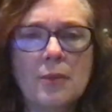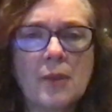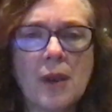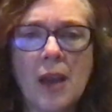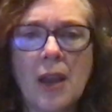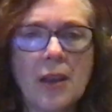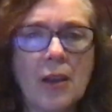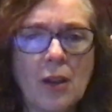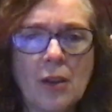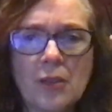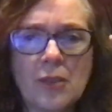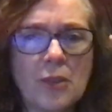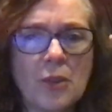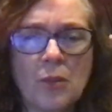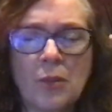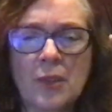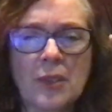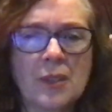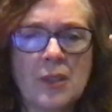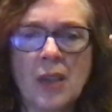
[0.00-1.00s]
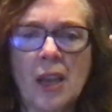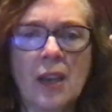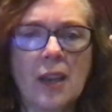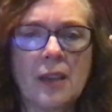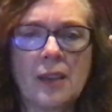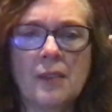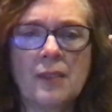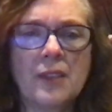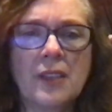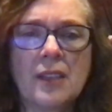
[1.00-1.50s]
i also was not
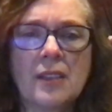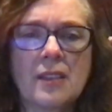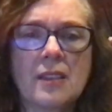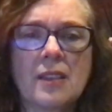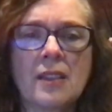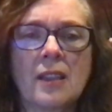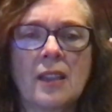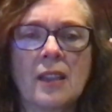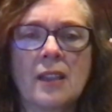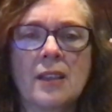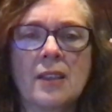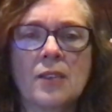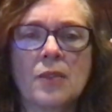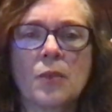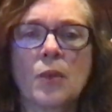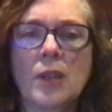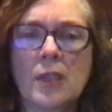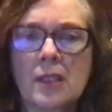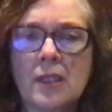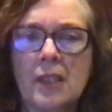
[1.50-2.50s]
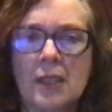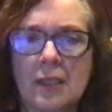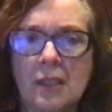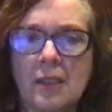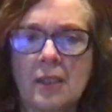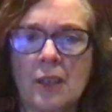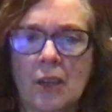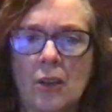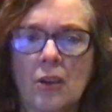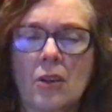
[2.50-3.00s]
convinced that this was
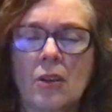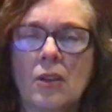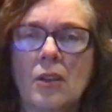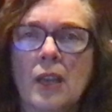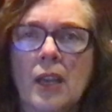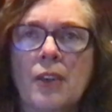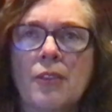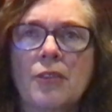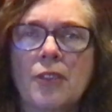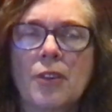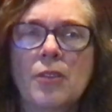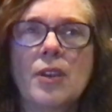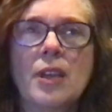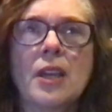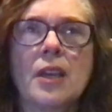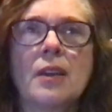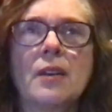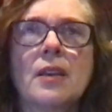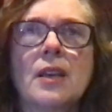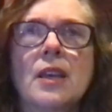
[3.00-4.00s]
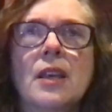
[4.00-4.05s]
hysterical aphonia